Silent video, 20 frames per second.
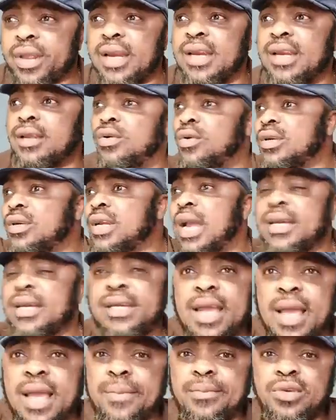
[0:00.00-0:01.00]
Really, look at
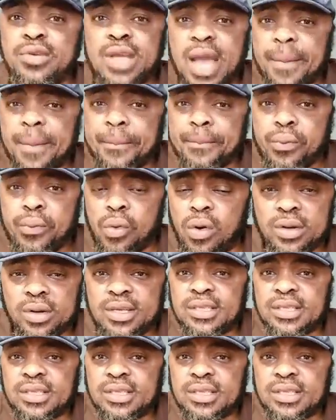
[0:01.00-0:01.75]
them. They are poor.